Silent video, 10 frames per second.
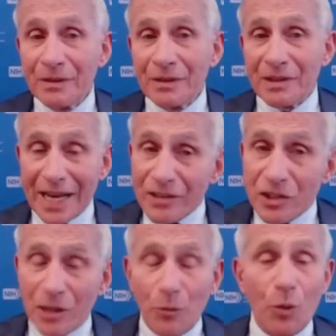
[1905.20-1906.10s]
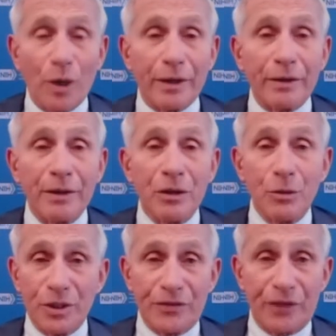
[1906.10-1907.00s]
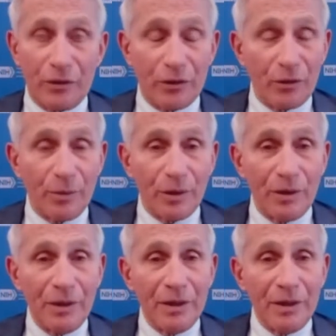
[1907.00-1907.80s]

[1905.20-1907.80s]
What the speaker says: is that someone who is vulnerable?